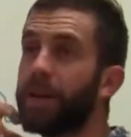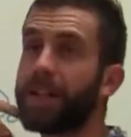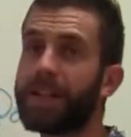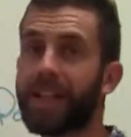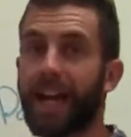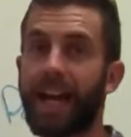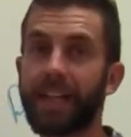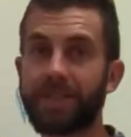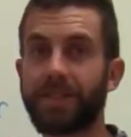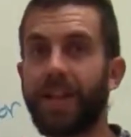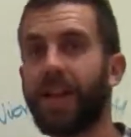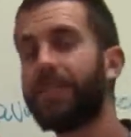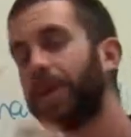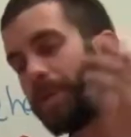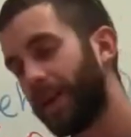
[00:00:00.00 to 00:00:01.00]
we're in class,
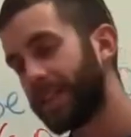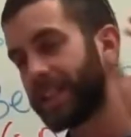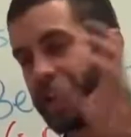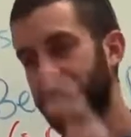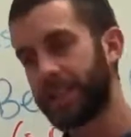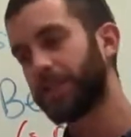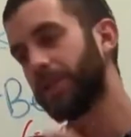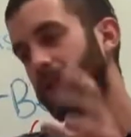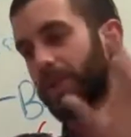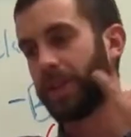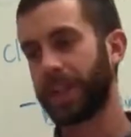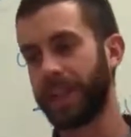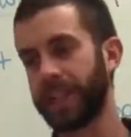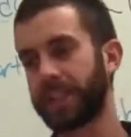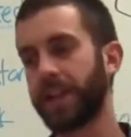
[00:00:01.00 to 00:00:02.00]
right? I've done my attendance, we're doing
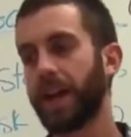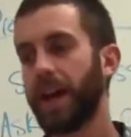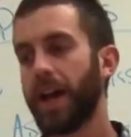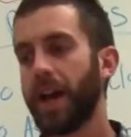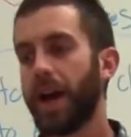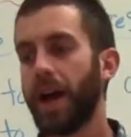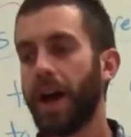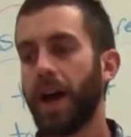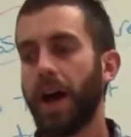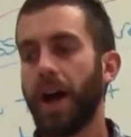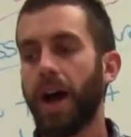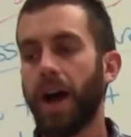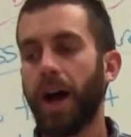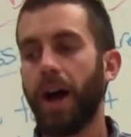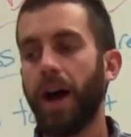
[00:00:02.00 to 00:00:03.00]
things.
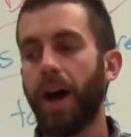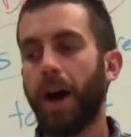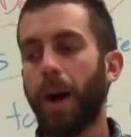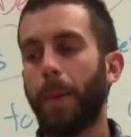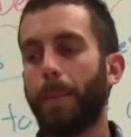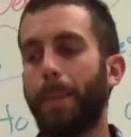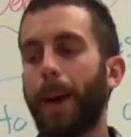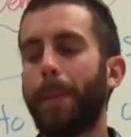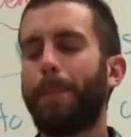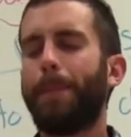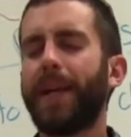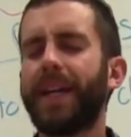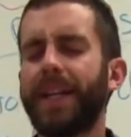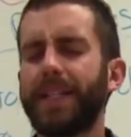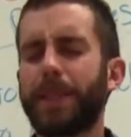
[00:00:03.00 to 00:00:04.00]
My
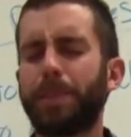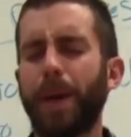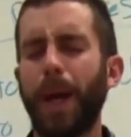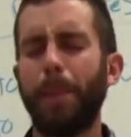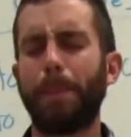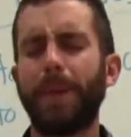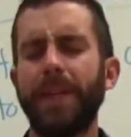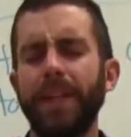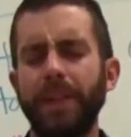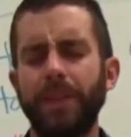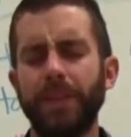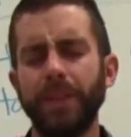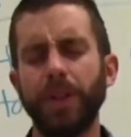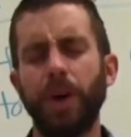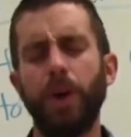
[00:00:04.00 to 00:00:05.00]
biggest pet
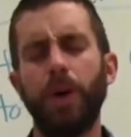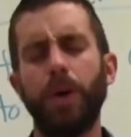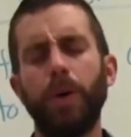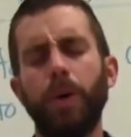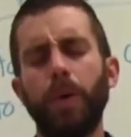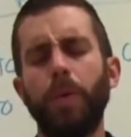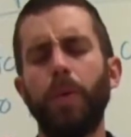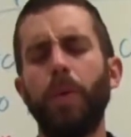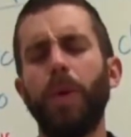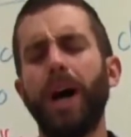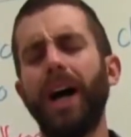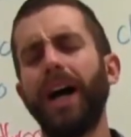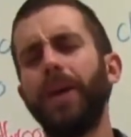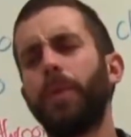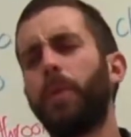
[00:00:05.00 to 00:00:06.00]
peeve in the whole
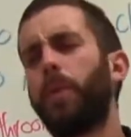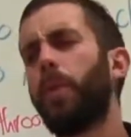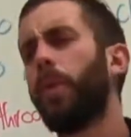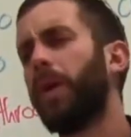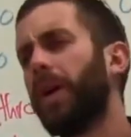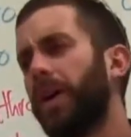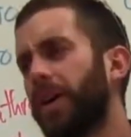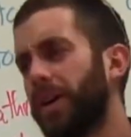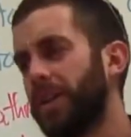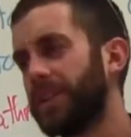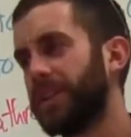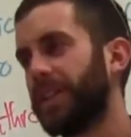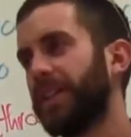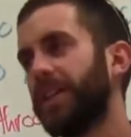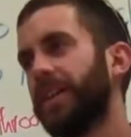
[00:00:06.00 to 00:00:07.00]
wide
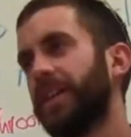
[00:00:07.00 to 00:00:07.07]
world